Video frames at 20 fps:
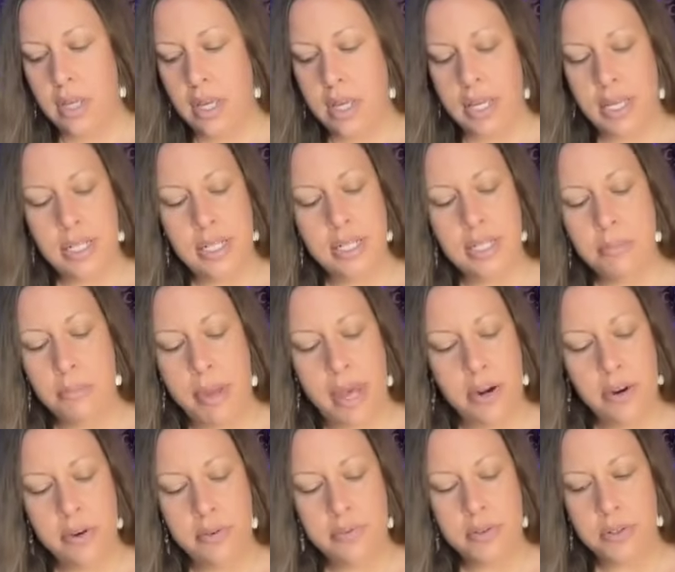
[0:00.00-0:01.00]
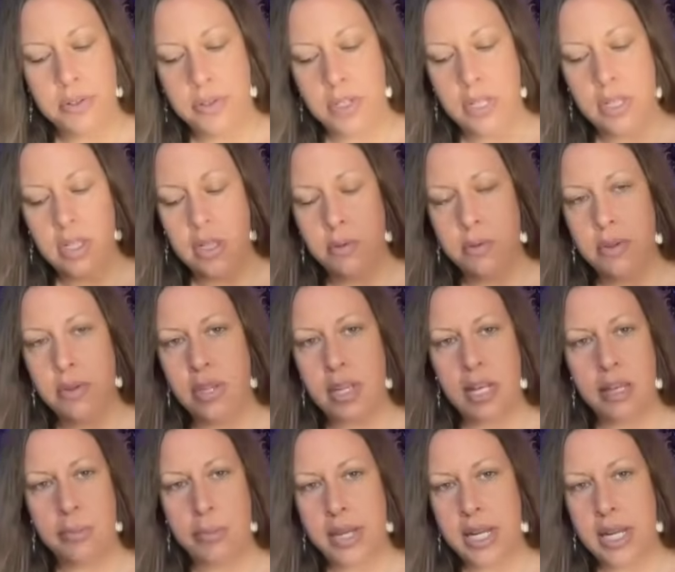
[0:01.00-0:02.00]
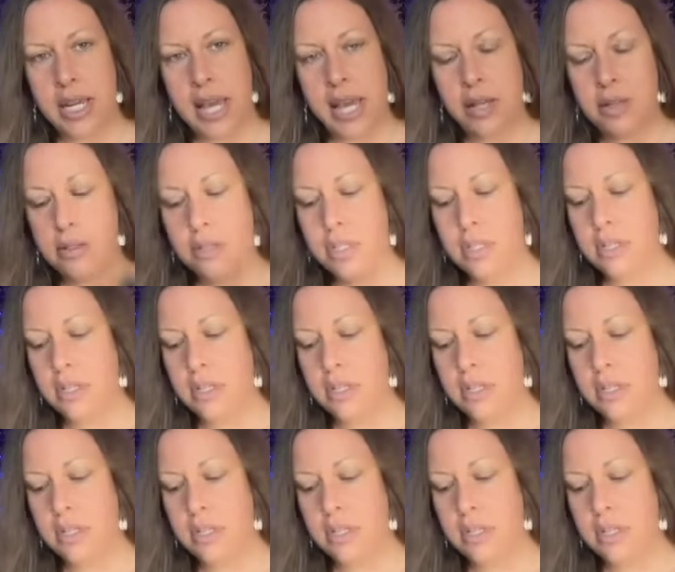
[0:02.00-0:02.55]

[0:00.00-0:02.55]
It doesn't matter if they're dealing with anybody else.